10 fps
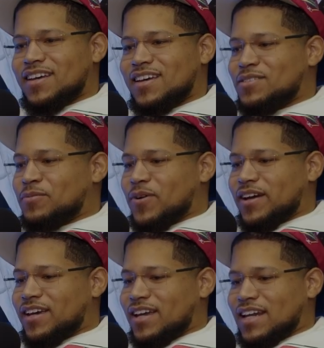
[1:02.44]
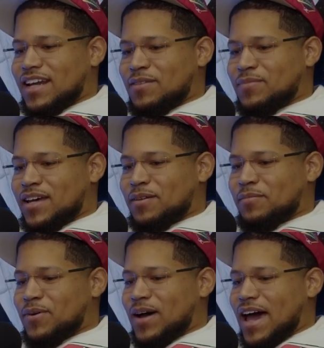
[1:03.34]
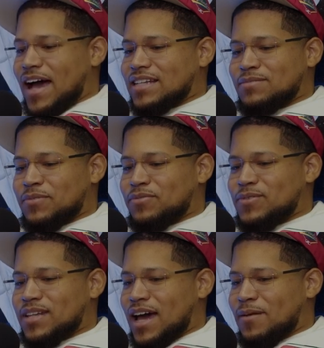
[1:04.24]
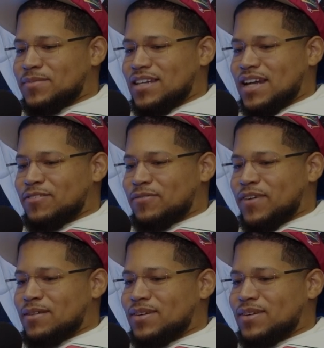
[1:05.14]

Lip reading: He's working. And I'm like, bro, I asked him a few times and he never invited me.